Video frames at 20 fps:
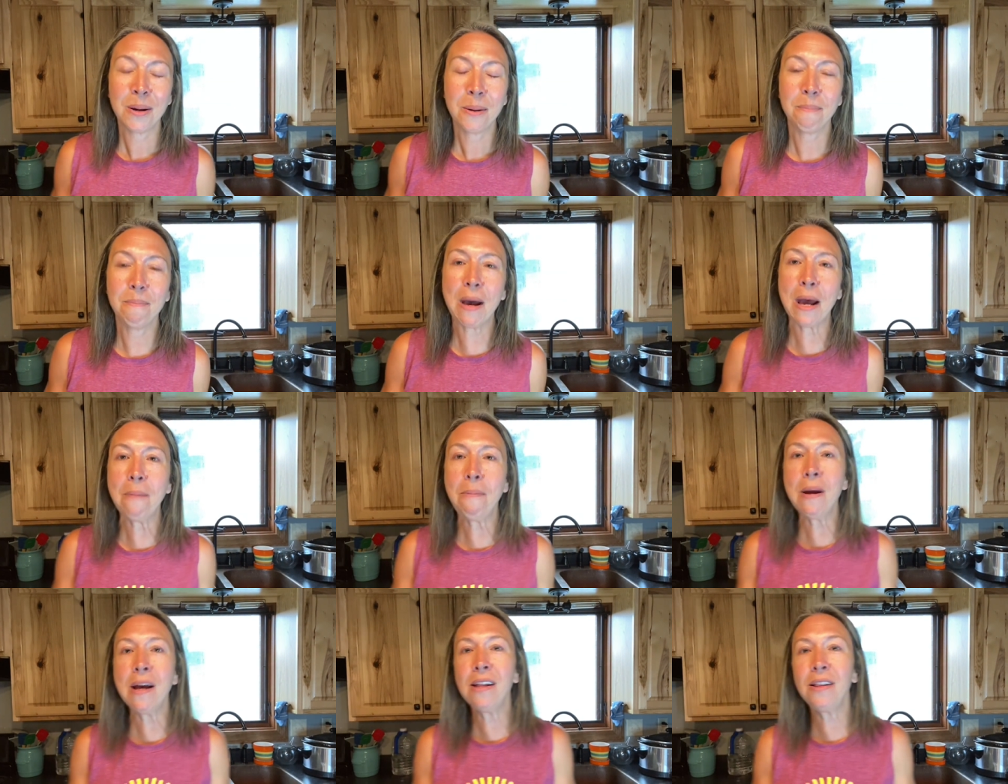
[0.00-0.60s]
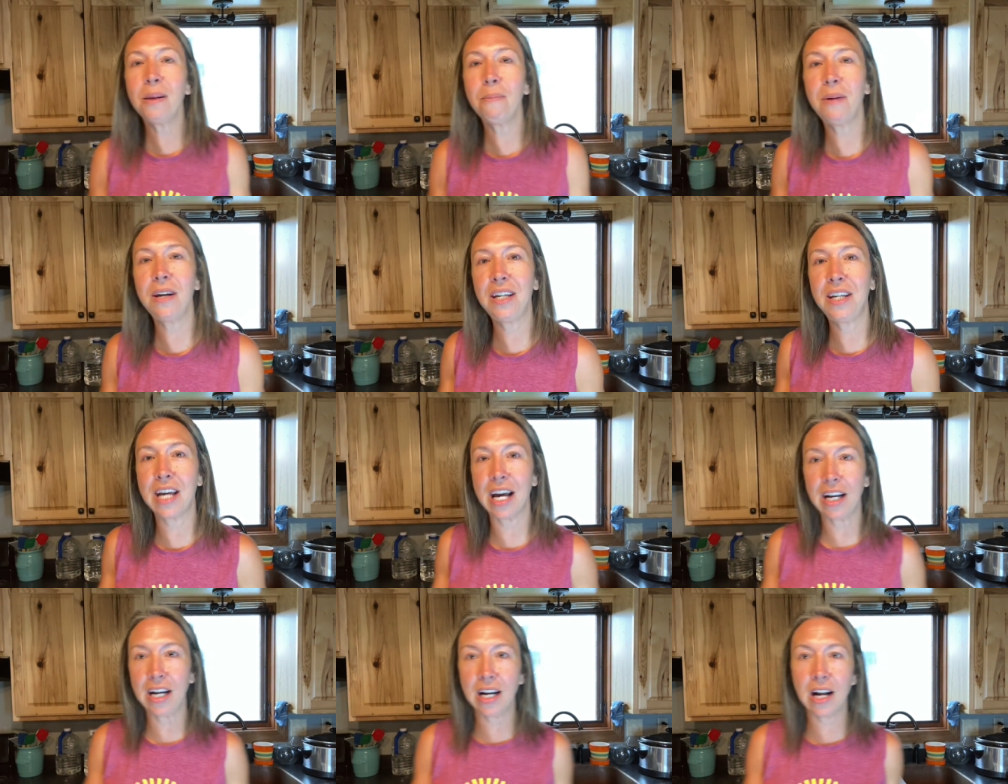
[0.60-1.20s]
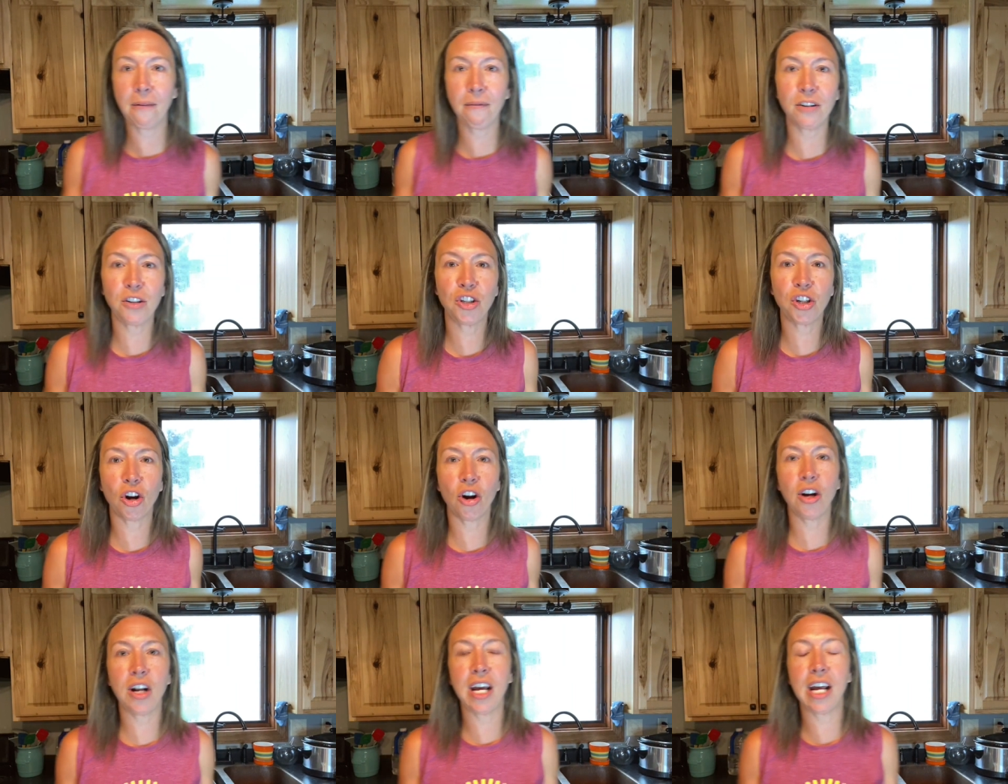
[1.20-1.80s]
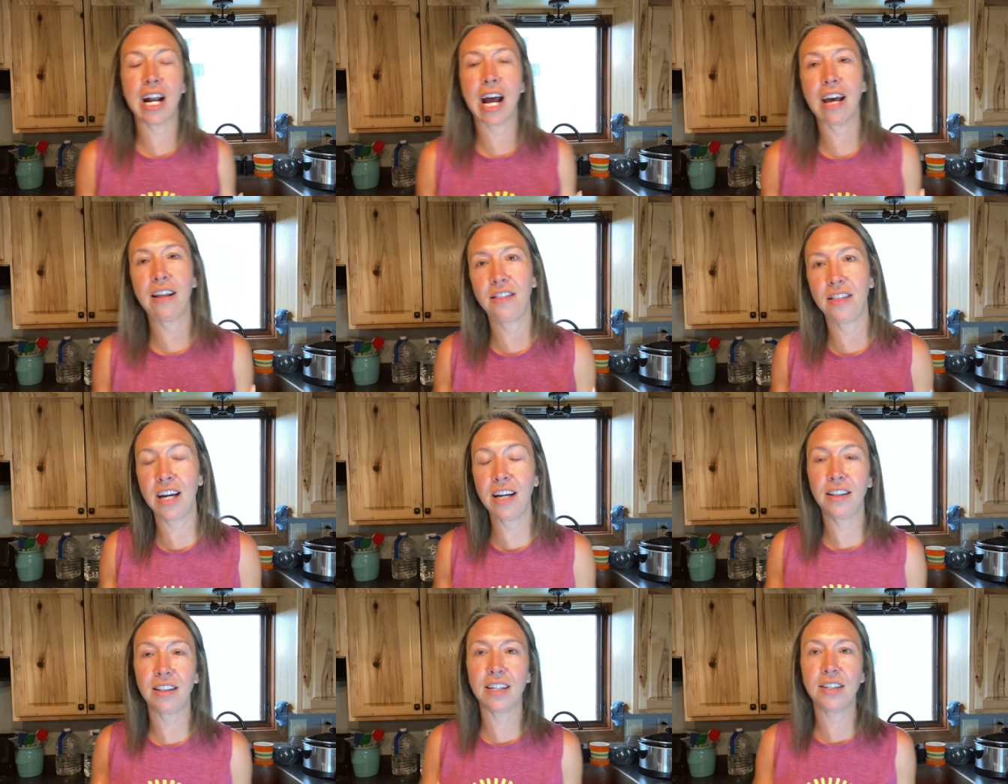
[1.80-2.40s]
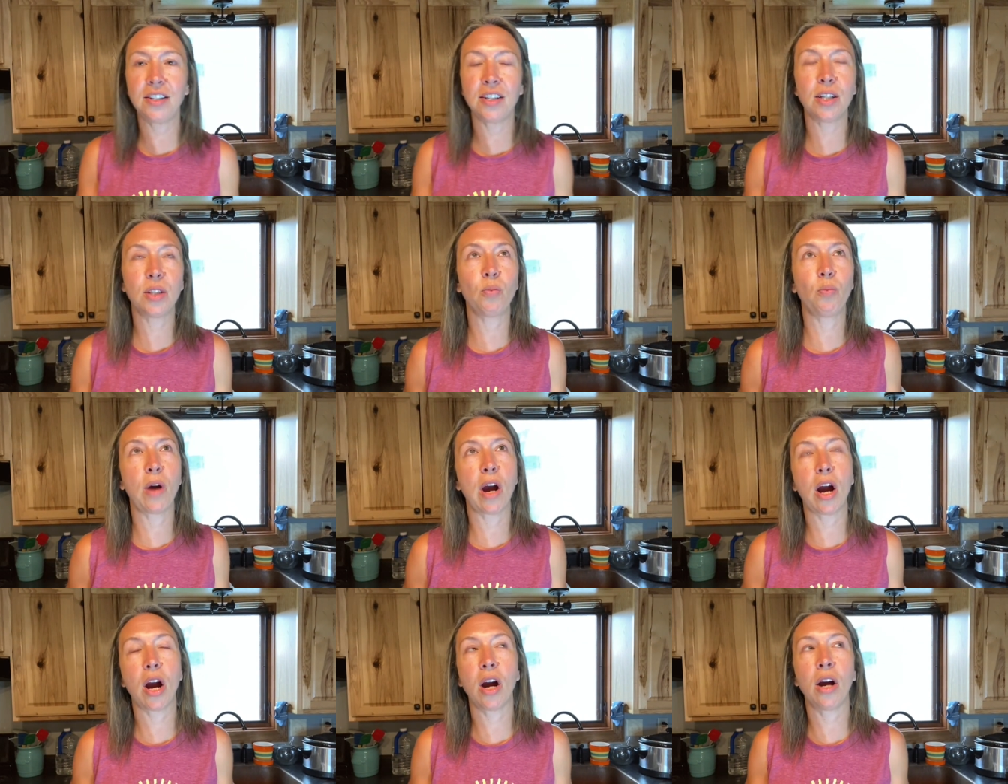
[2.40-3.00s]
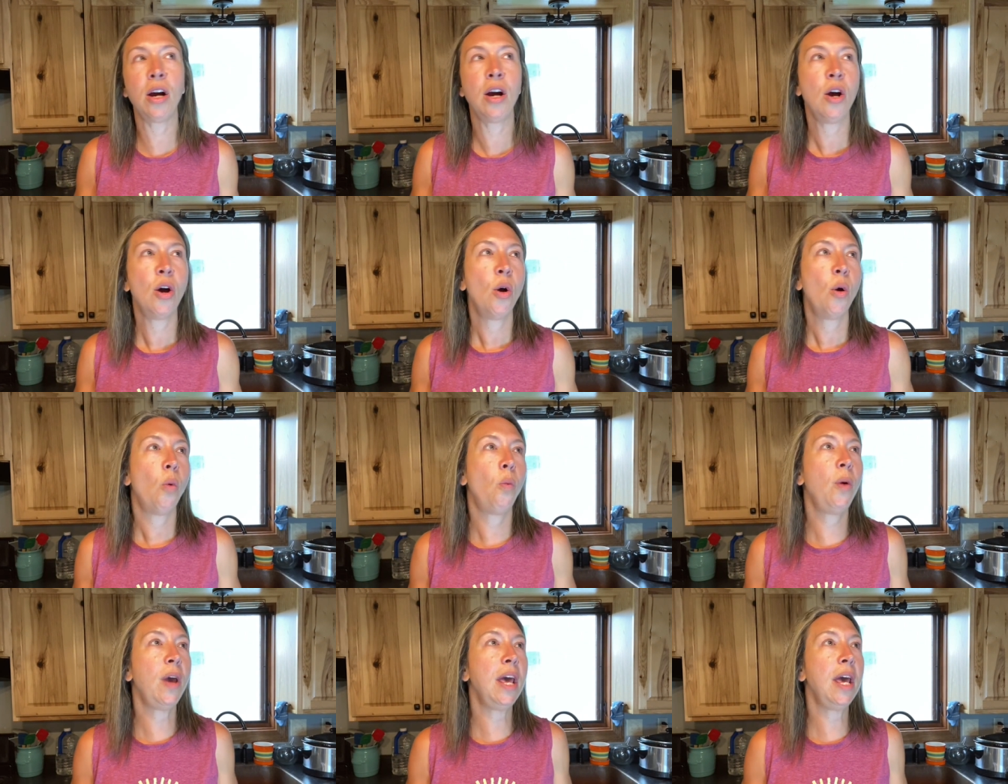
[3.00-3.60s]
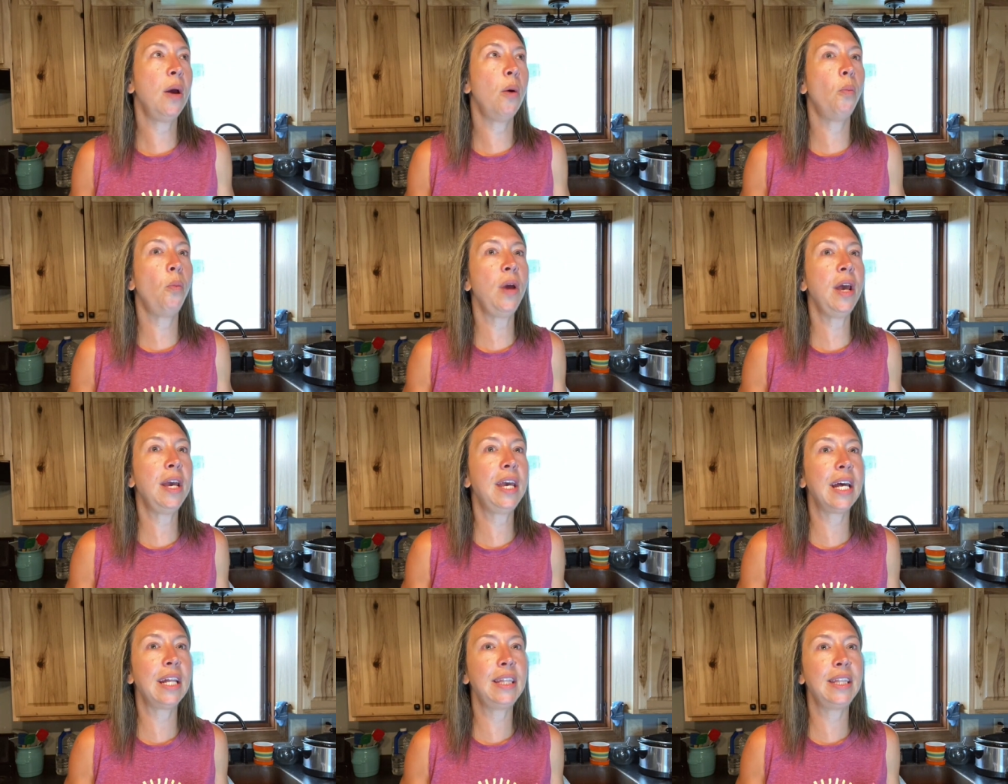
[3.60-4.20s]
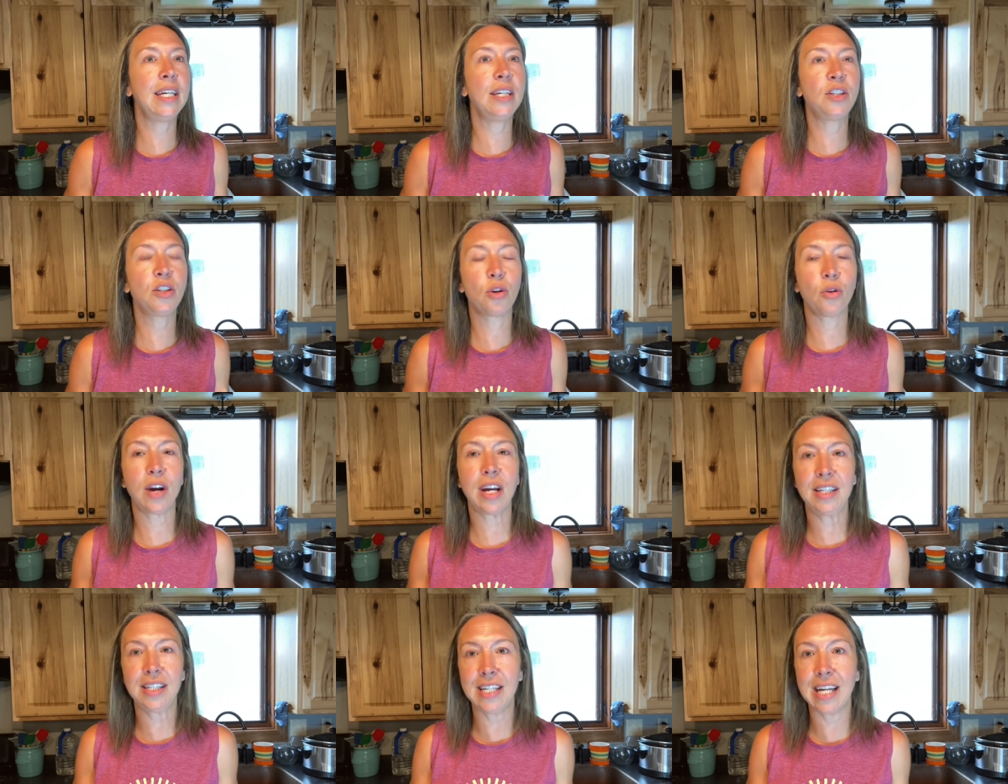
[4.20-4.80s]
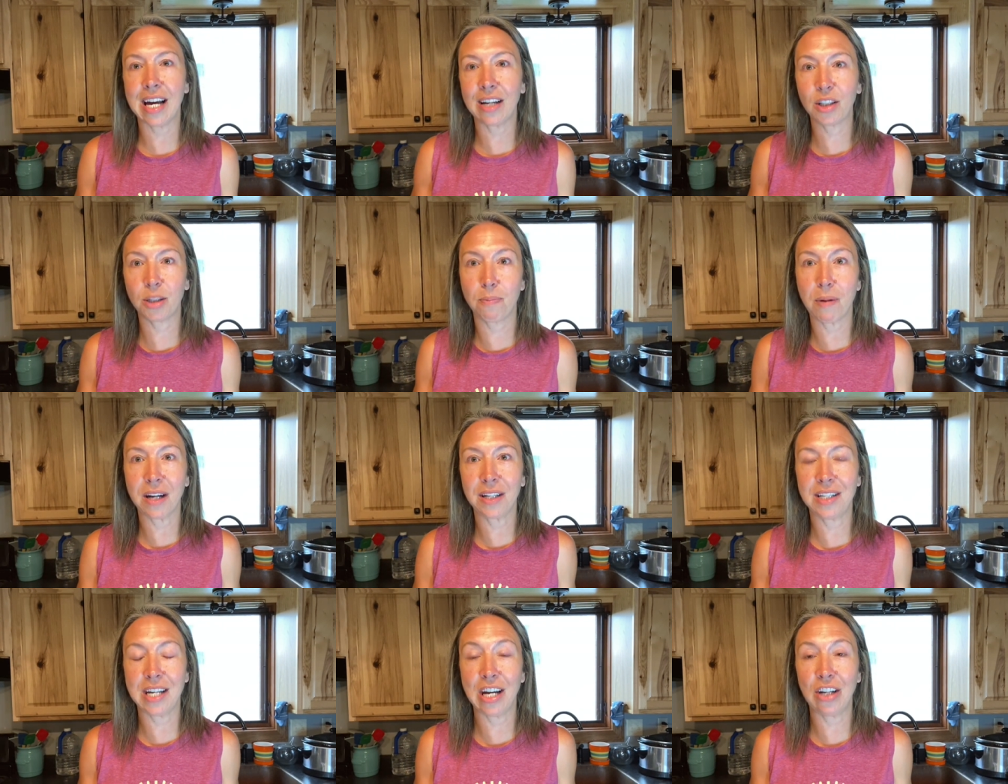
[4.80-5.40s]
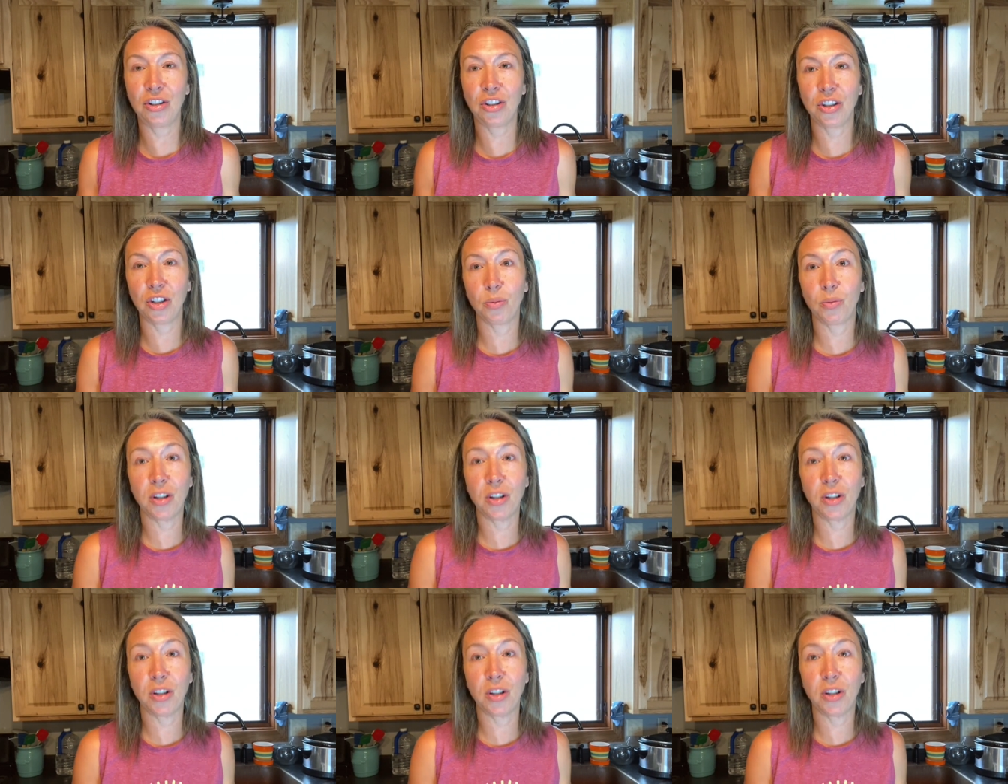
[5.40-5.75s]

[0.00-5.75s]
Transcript: Maybe in the beginning of a journey, and I think this is where we we get these crazy expectations.